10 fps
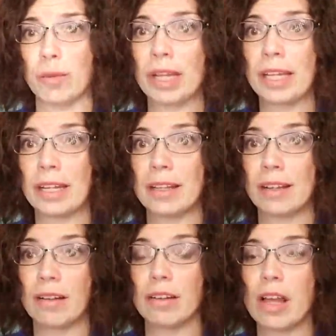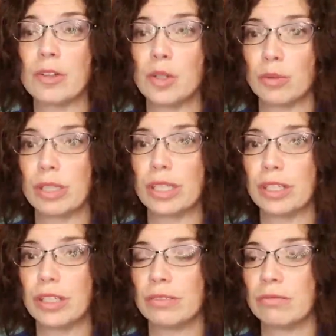when I get in there, I'll do a really
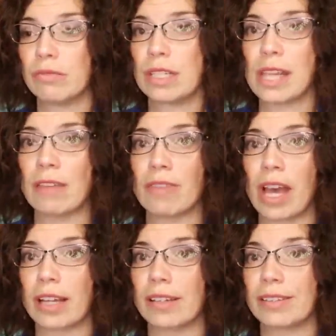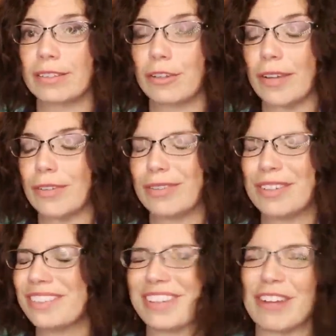good sand vac, gravel
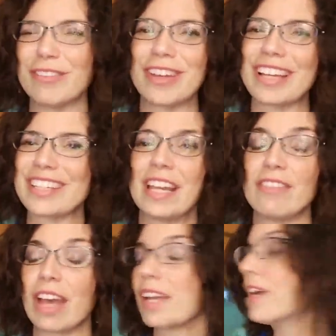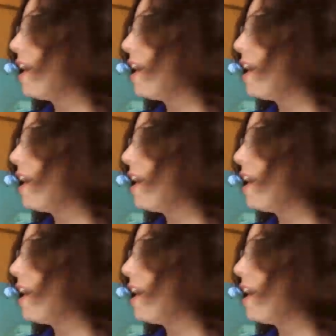vac, sand vac,